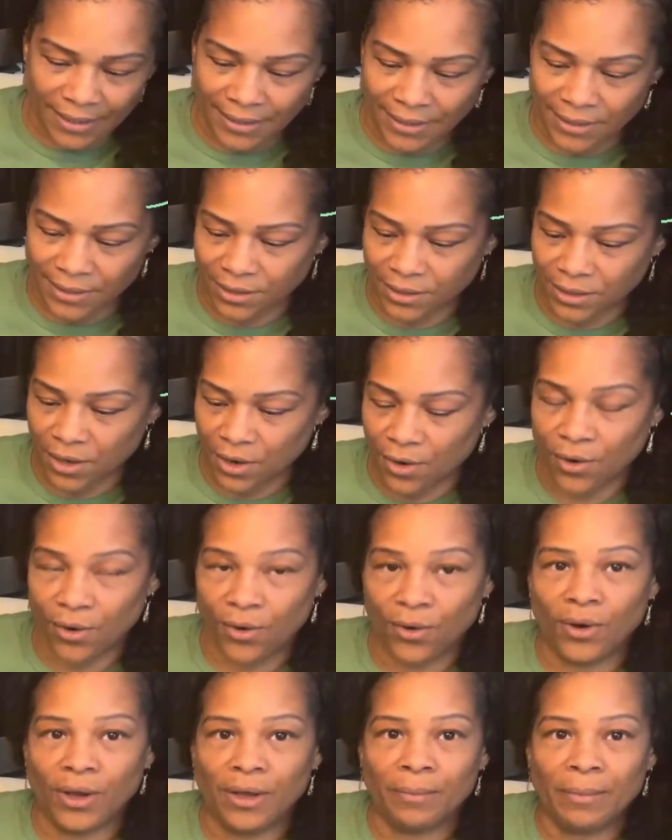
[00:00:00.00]

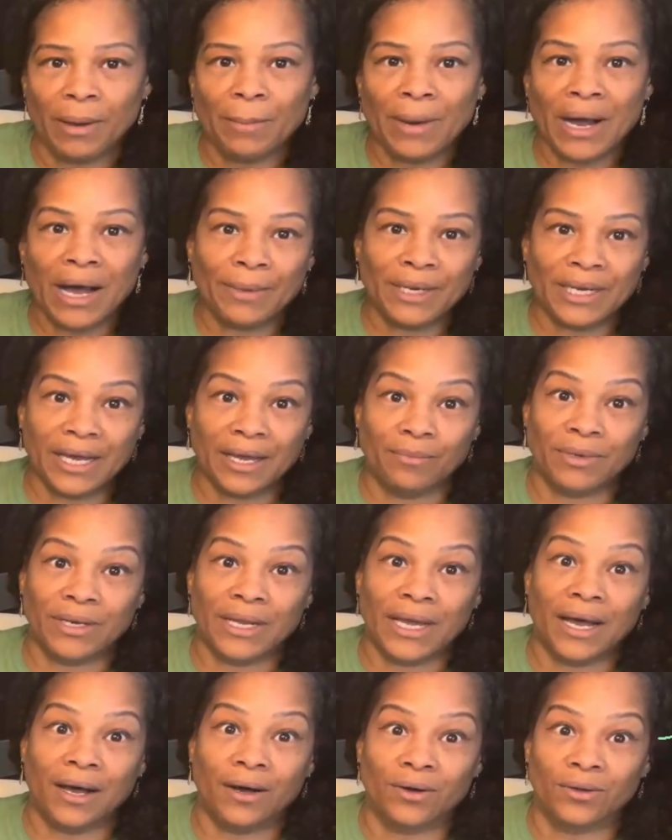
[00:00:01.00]
So my mom and I have
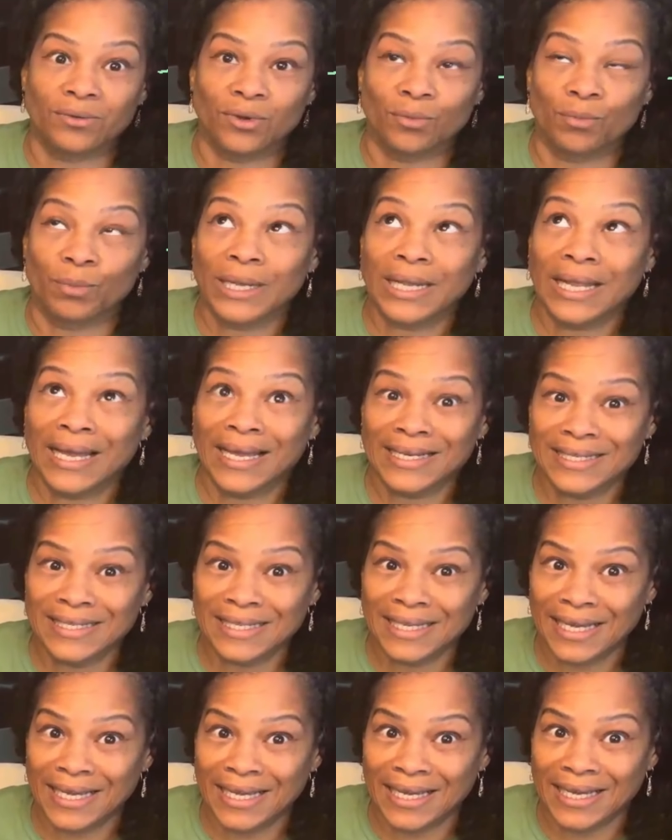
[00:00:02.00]
been out
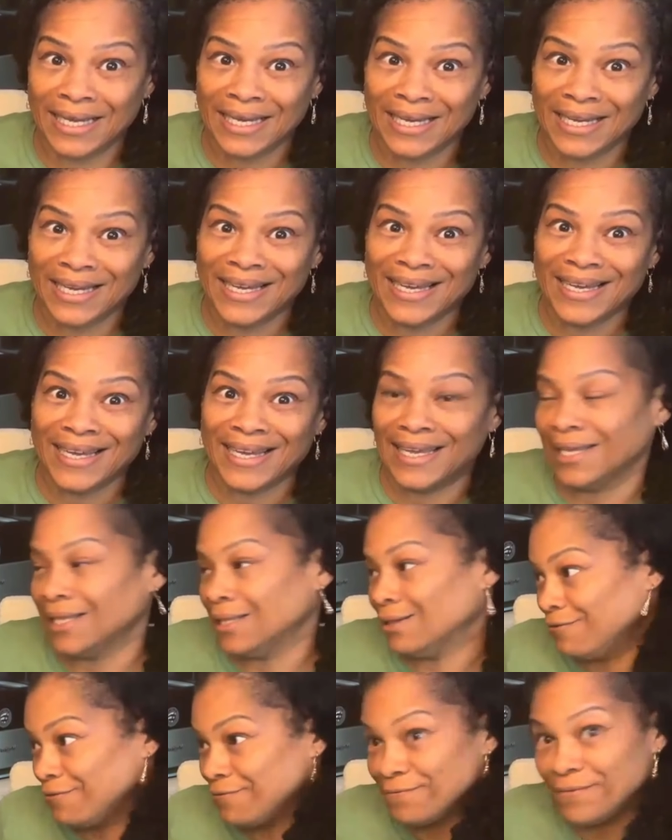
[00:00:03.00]
planting
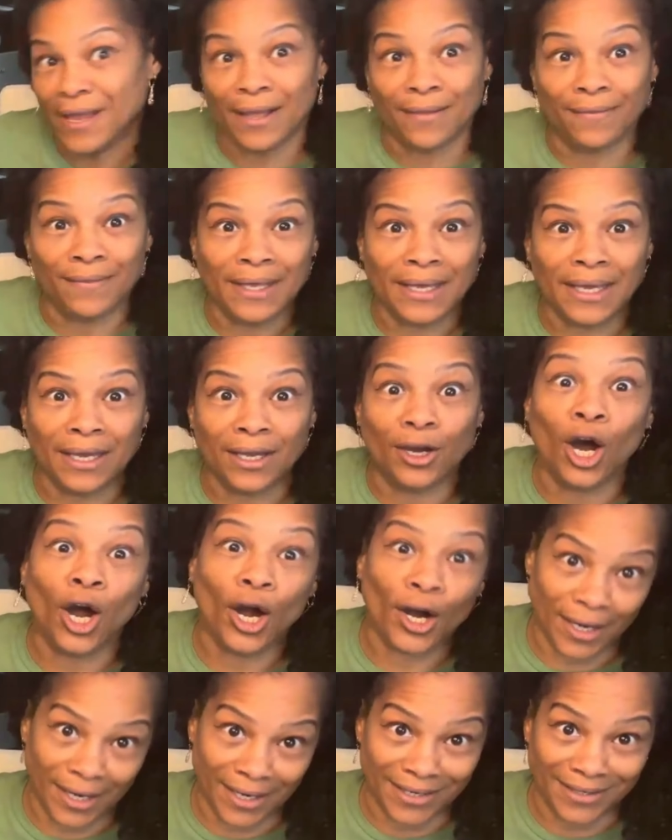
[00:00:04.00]
in the
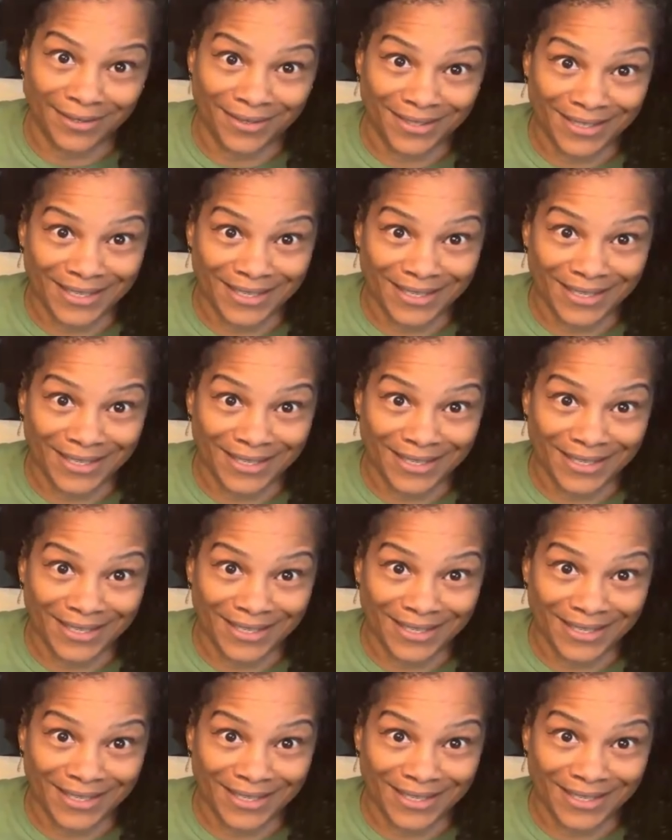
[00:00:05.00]
garden.